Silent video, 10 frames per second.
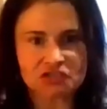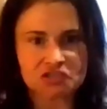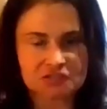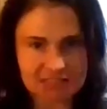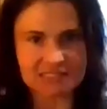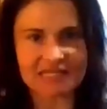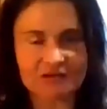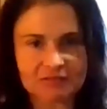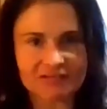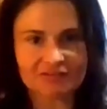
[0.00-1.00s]
Just, this is how
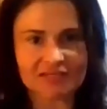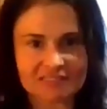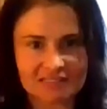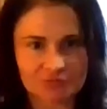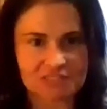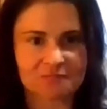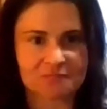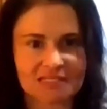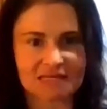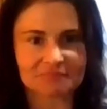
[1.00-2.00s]
life is, like, with some
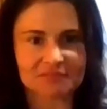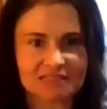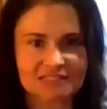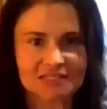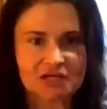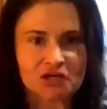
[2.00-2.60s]
acceptance.